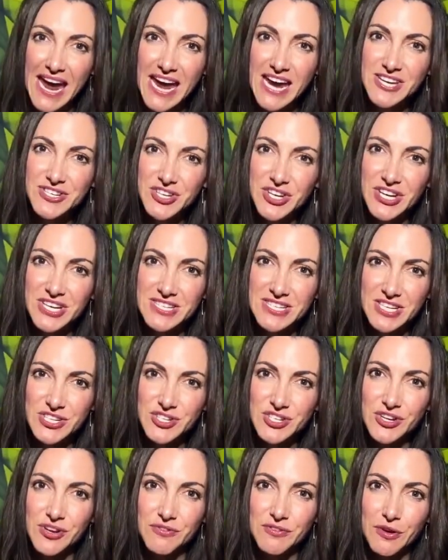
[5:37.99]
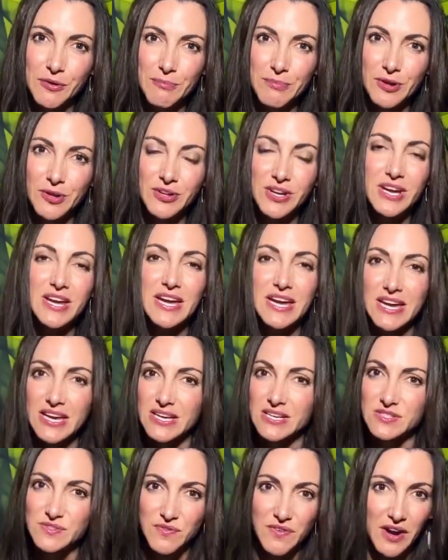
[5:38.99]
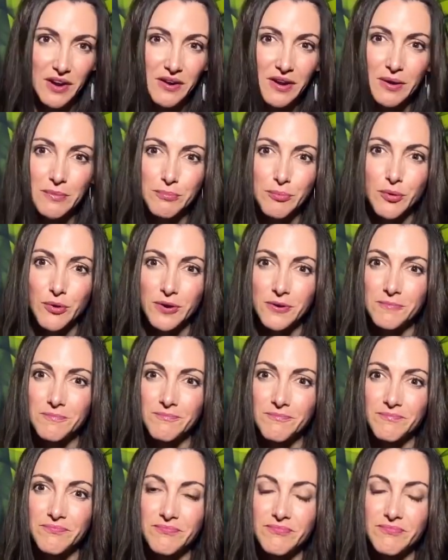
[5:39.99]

age and condition of your building is very important.